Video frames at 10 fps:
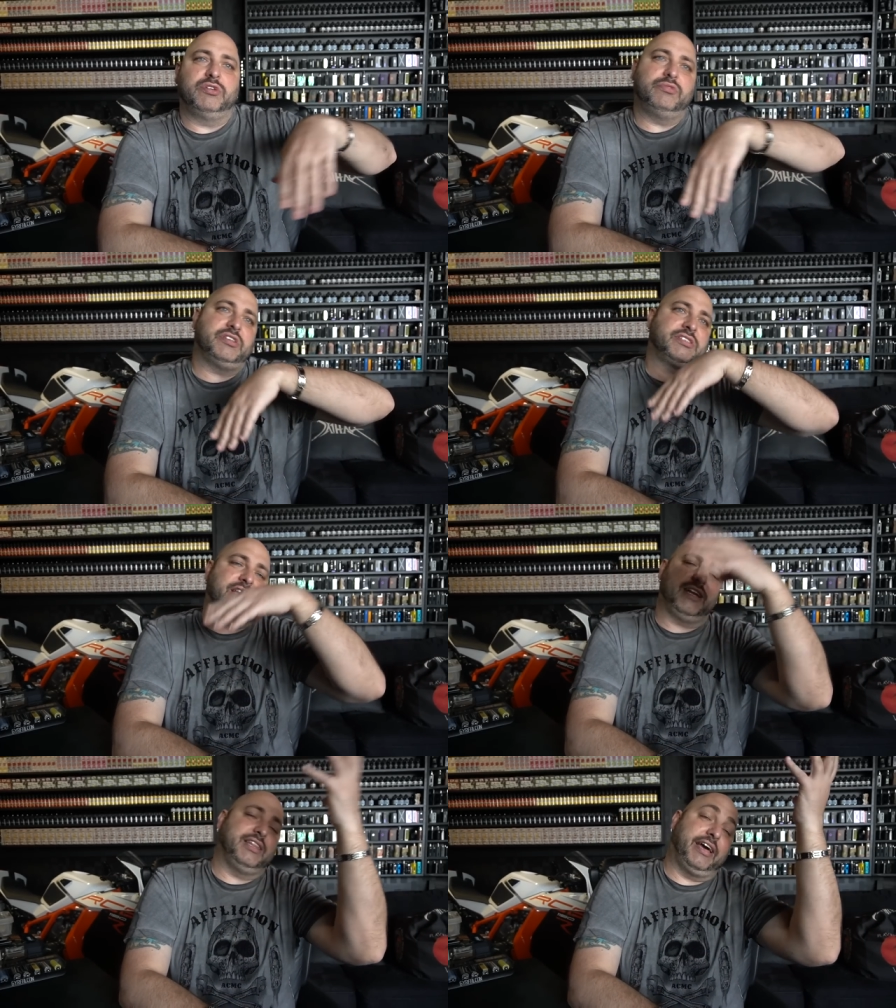It was just
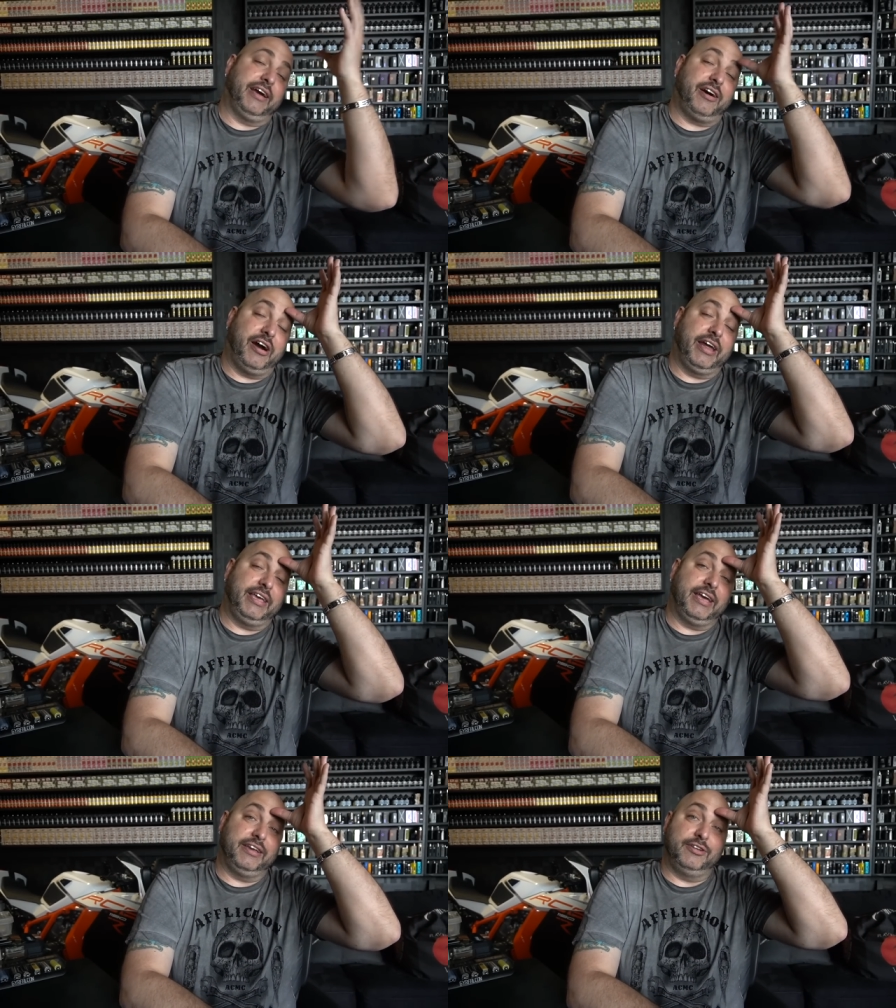kind of like, all right,
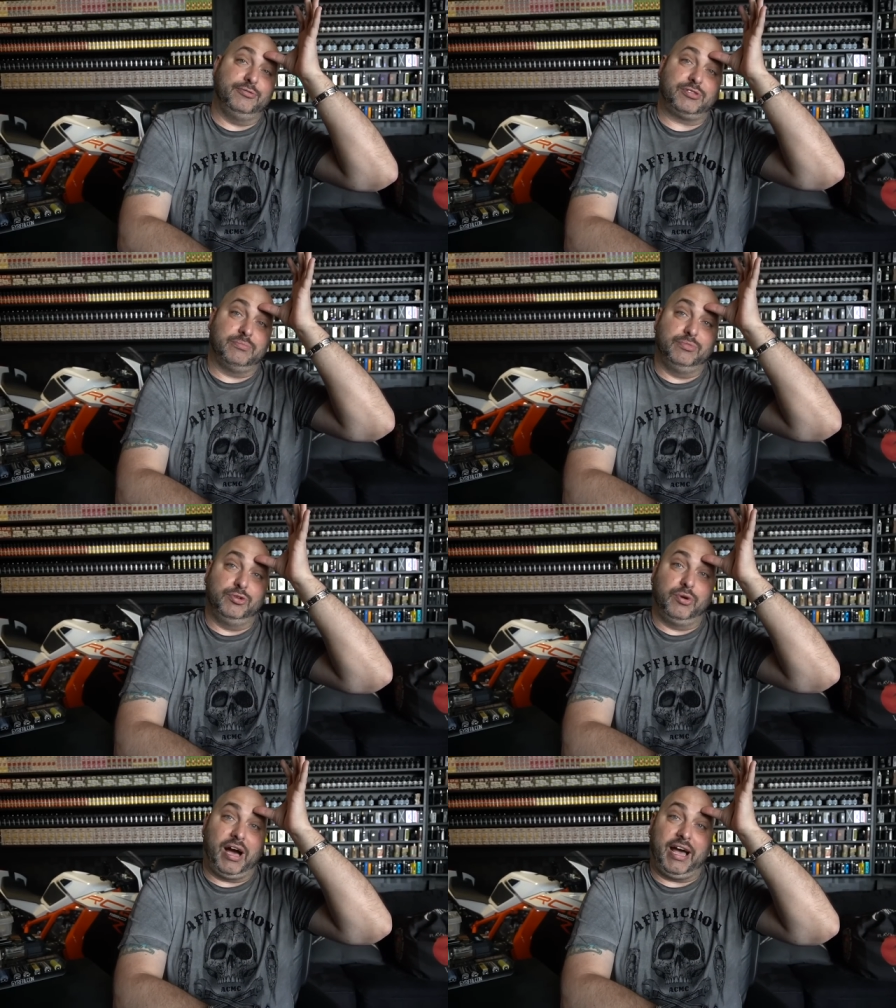get do some
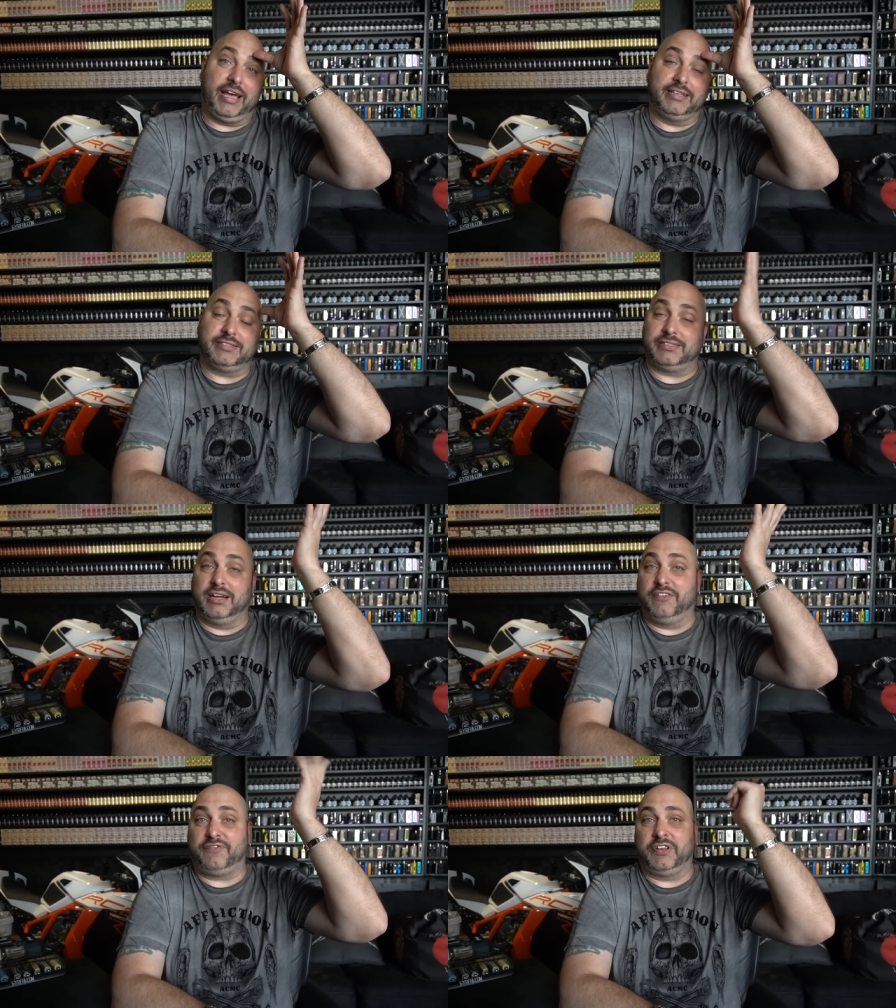new high end stuff.